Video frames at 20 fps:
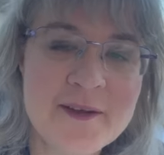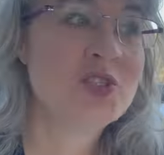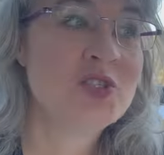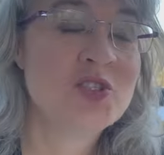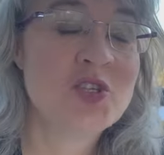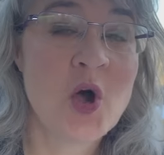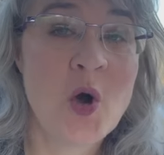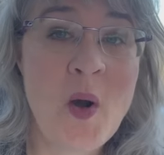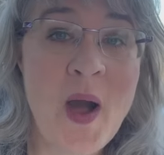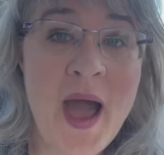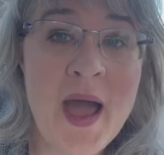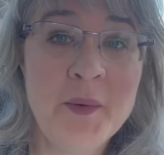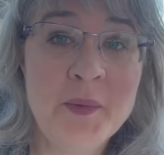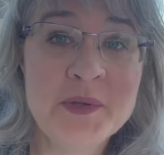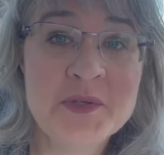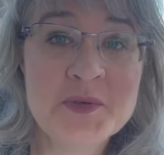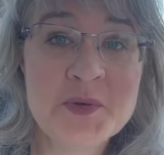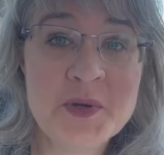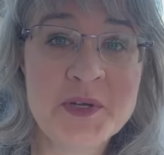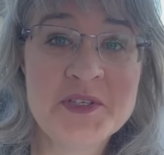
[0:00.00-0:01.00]
So I
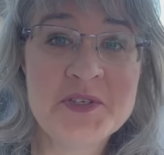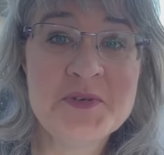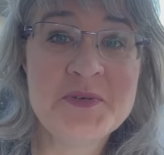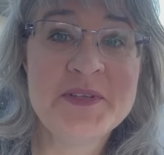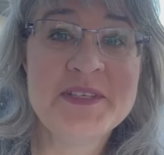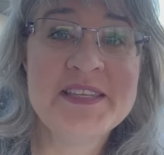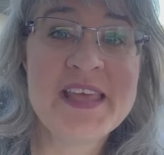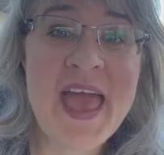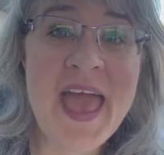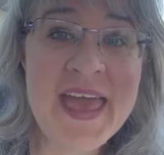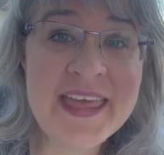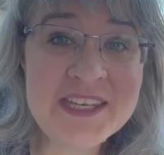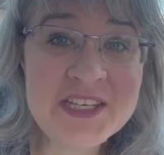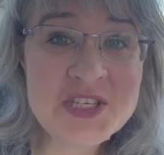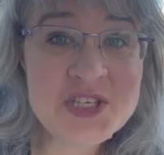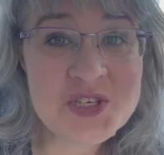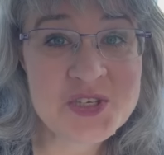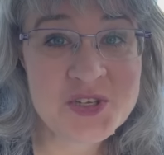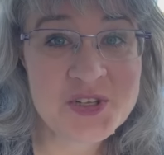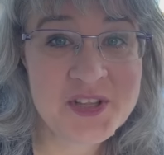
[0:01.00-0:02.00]
was going to
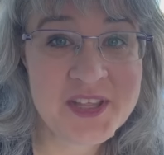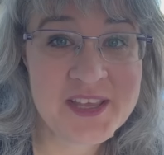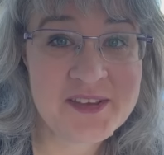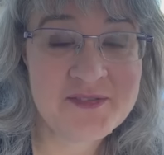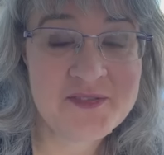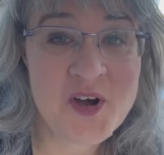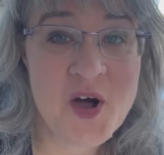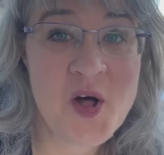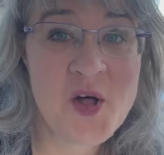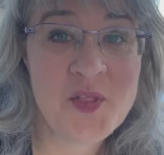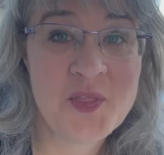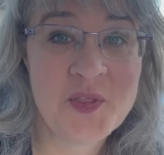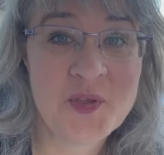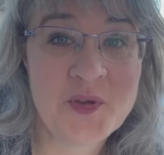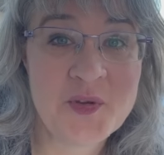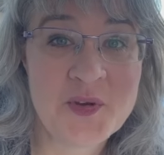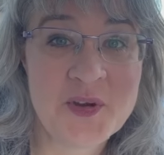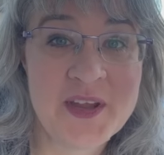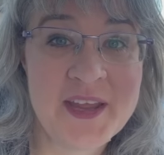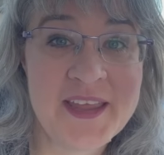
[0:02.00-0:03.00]
intentionally fall in the
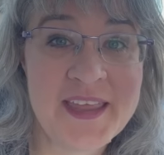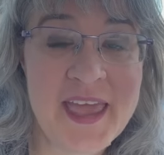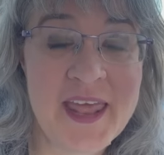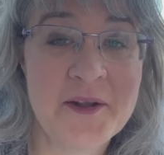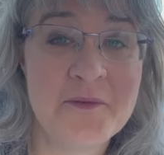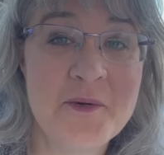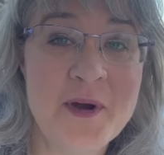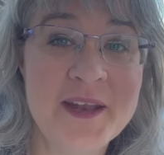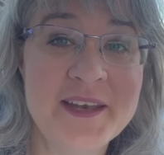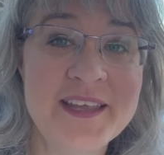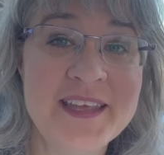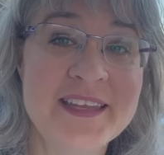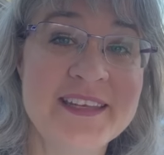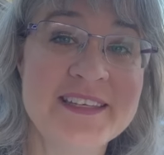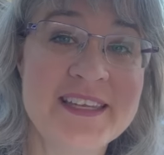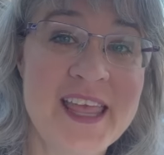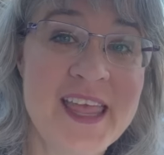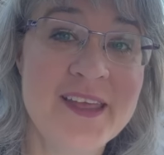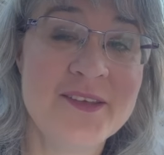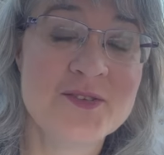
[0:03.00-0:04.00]
creek and I wanted to get
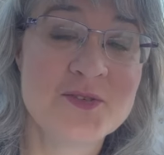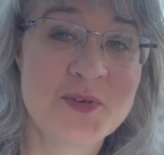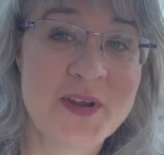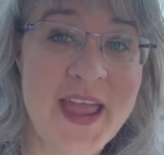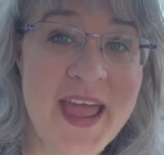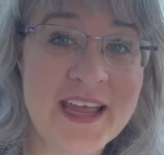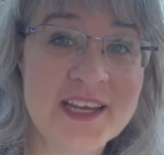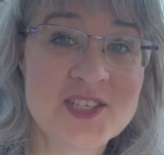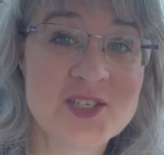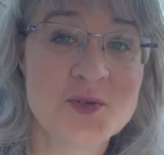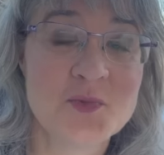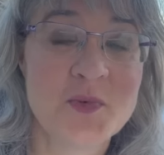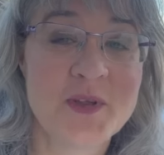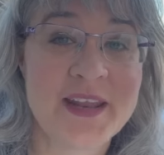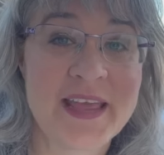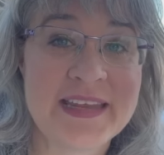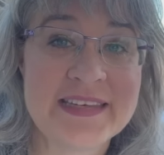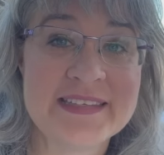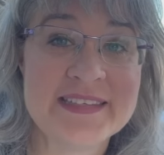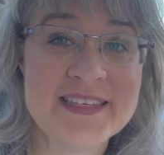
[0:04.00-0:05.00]
Dave's reaction when
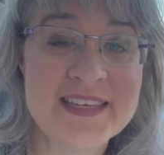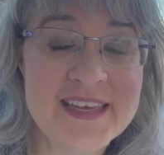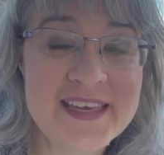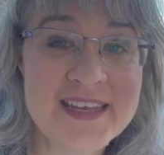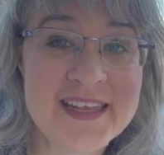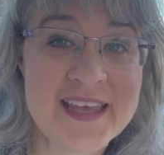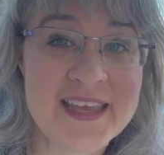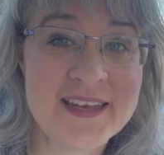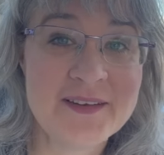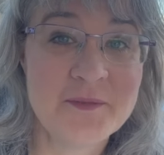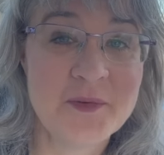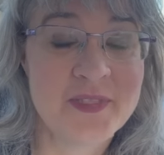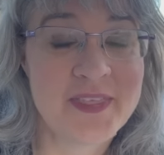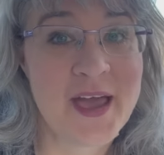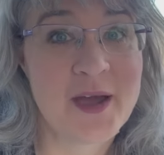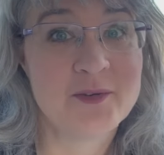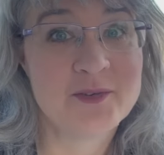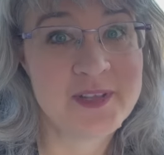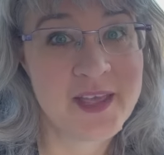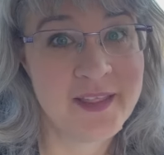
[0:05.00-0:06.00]
I did it
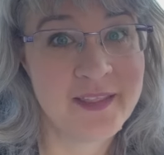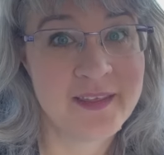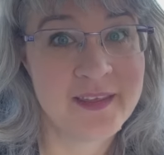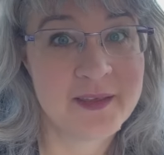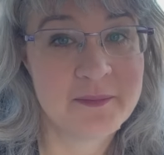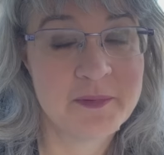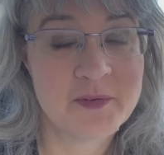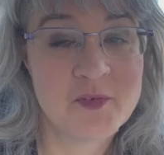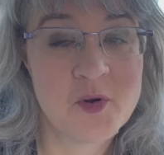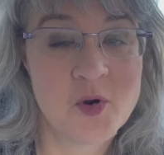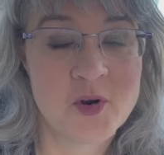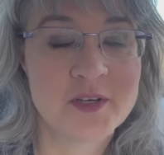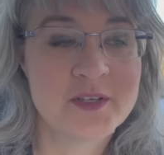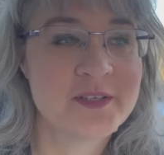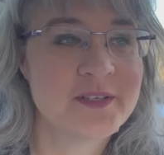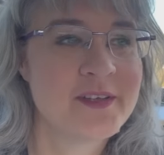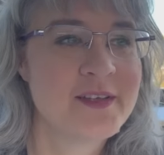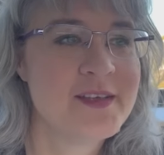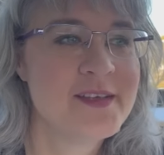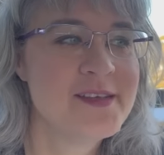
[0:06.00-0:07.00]
without telling him, of course.